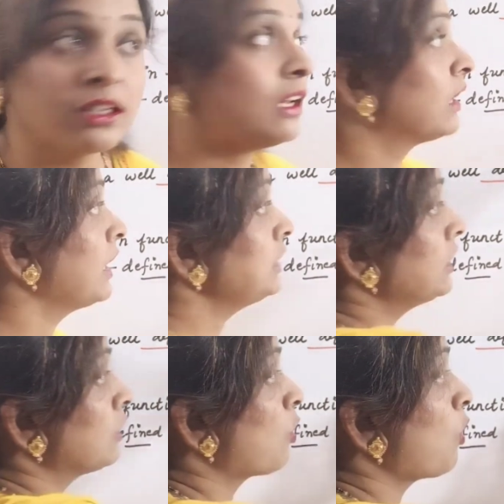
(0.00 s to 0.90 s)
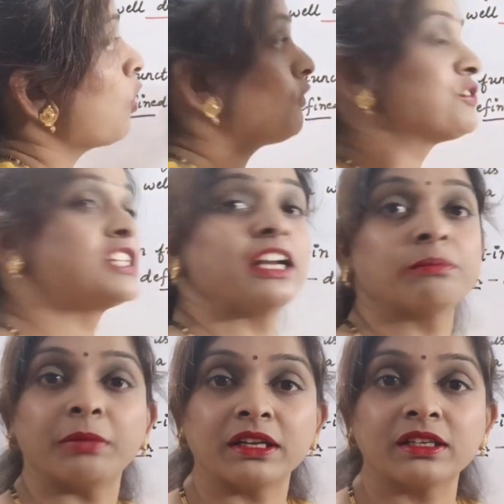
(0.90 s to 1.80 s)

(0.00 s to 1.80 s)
Write the code of statement.